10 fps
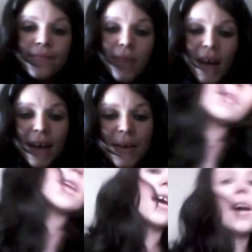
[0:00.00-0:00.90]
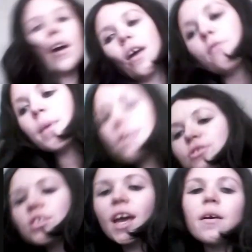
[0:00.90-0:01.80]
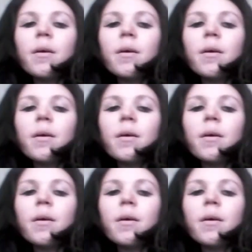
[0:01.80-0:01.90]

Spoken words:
bye! I've met Jared